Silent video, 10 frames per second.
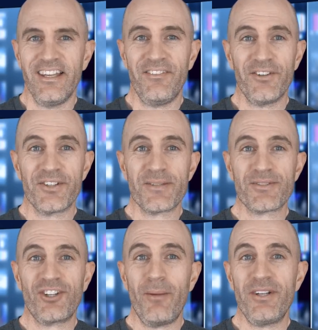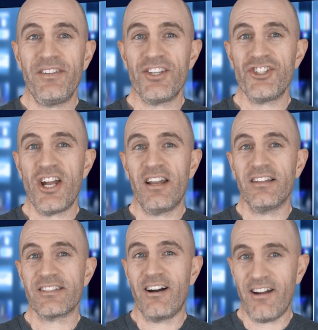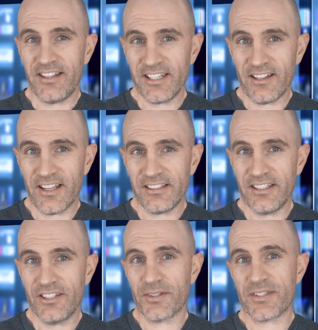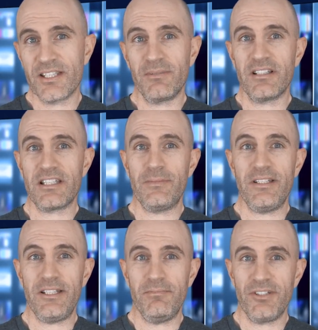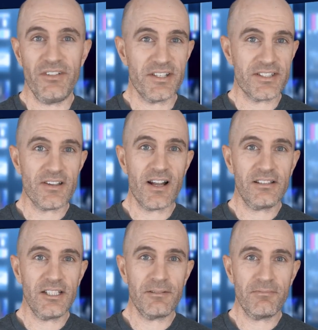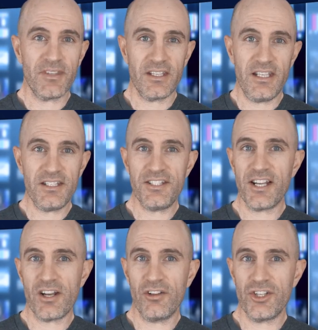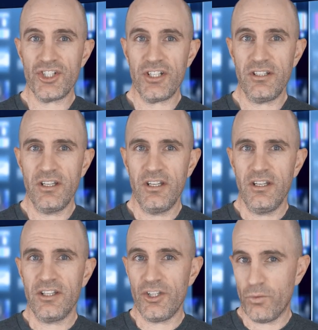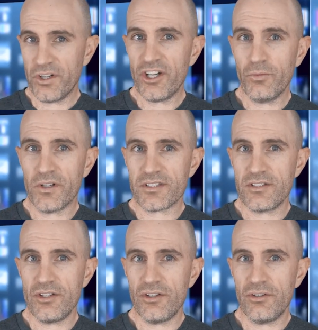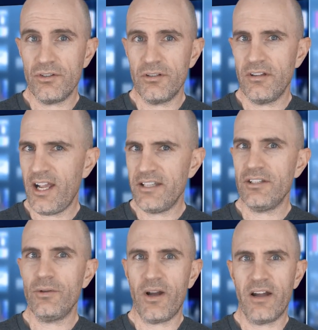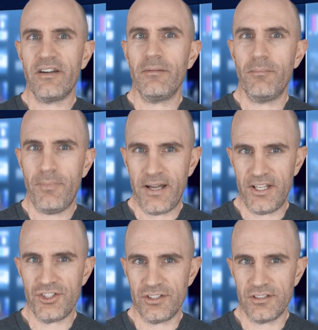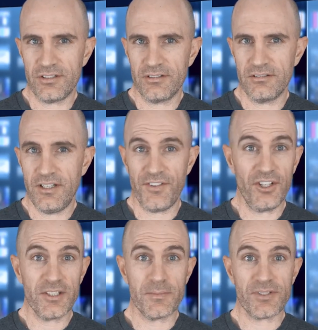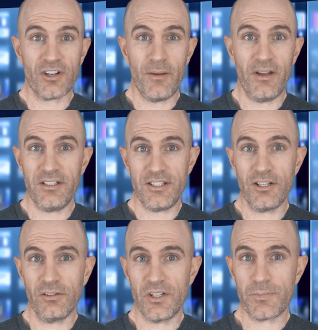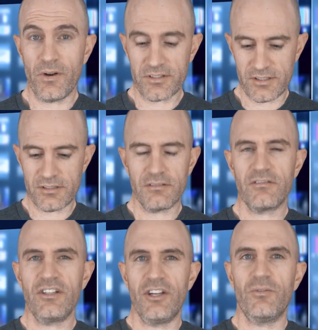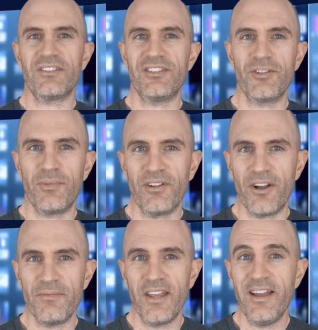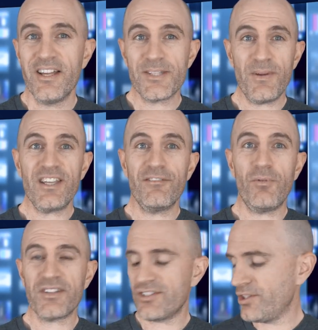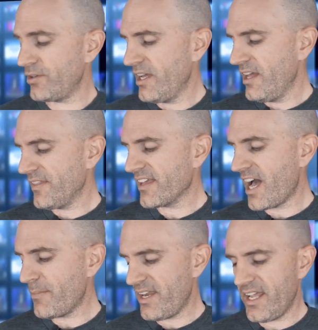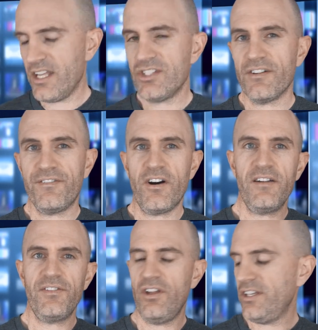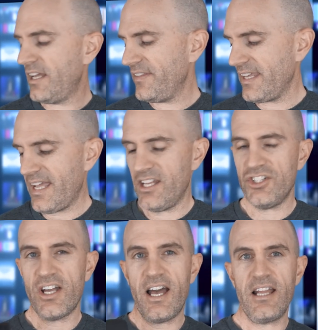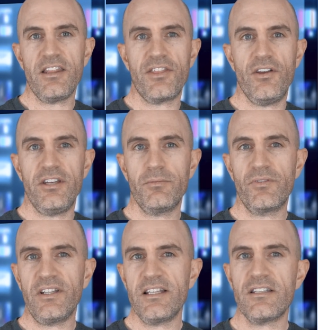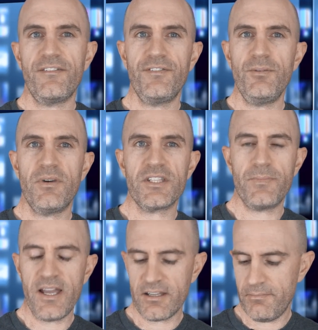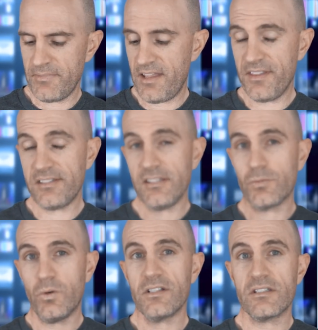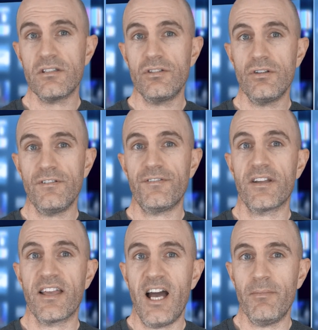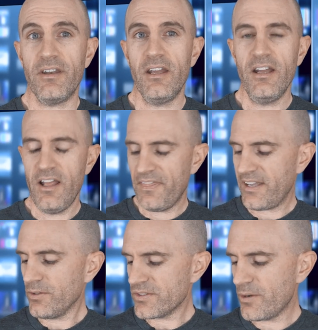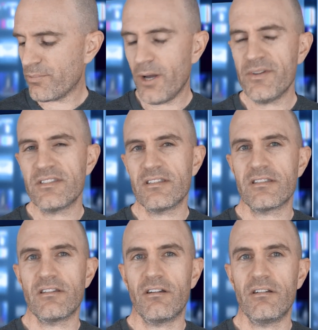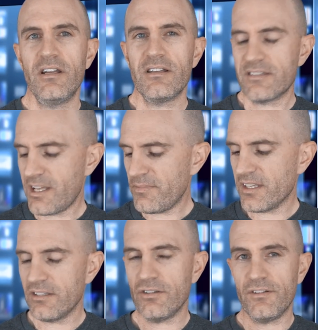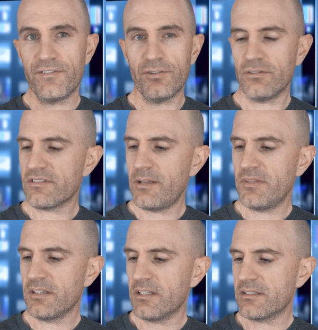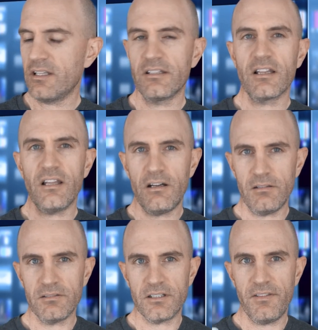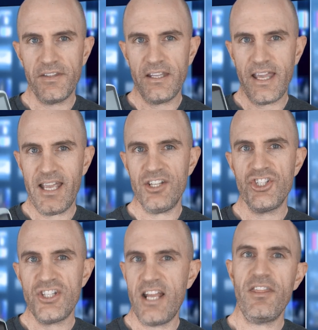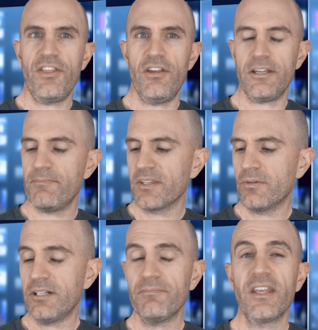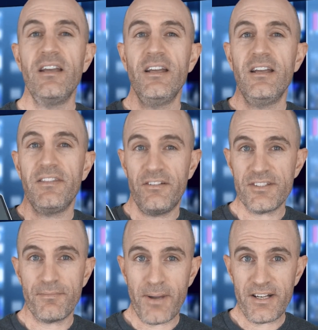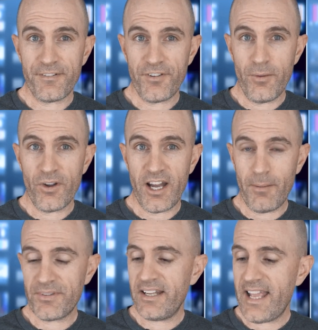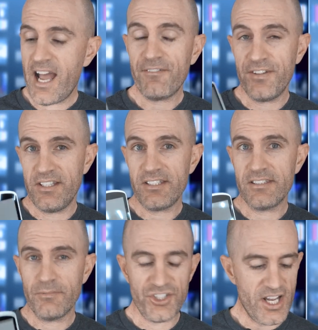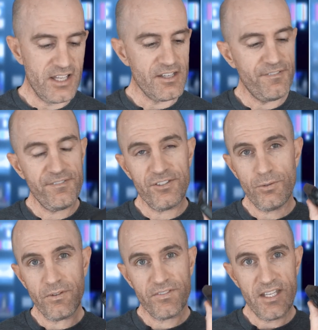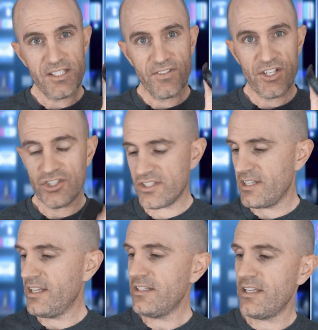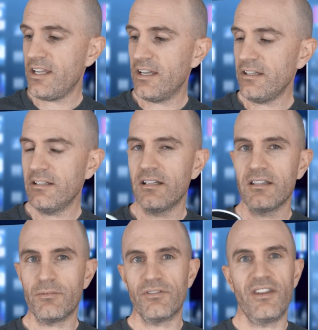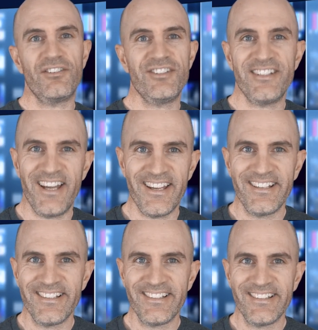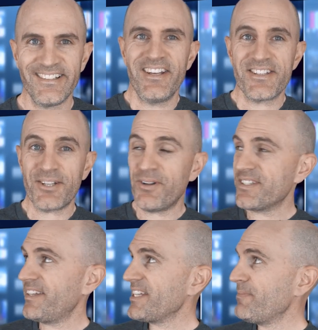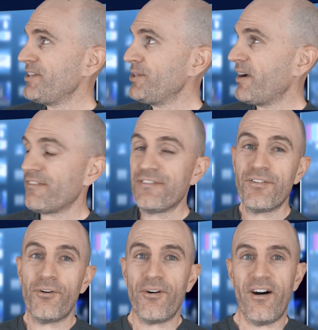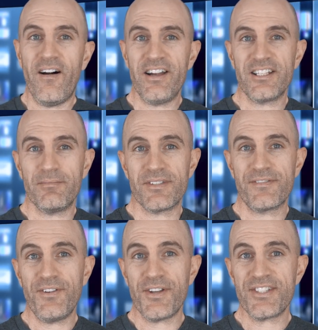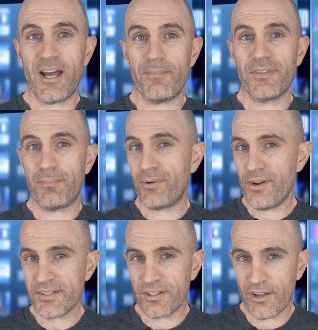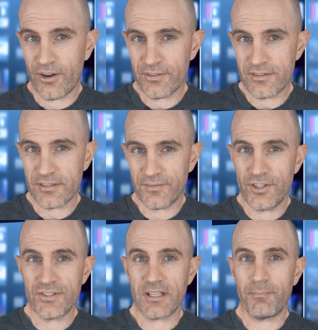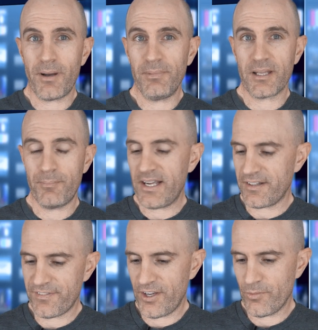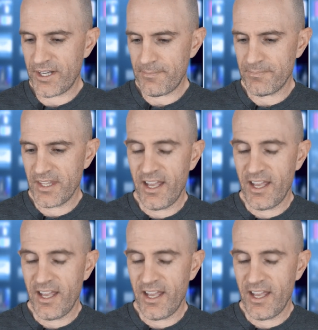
If you're a subscriber to this channel, it's highly likely you're similar to me. You're into cycling, into technology, you want to know what's new, and you are impatient. If you're not a subscriber and you tick all those boxes, you know what to do below. Speaking of what's new, the Garmin Edge 530 and the Edge 830 were released a few months back, and this is what's new for Garmin. They also promised us, though, something new for something that's a little older, the Edge 1030. Well, there is a beta firmware update out for this, which adds a few of these features into here that we'll run through today. So on today's menu are four items. First up, the pros and cons of using public beta firmware,